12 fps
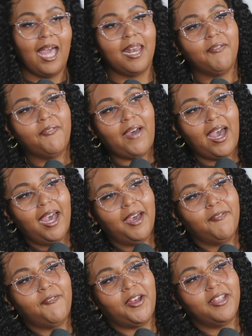to
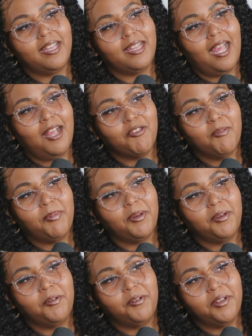5 versus
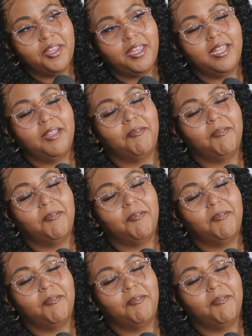entrepreneurship.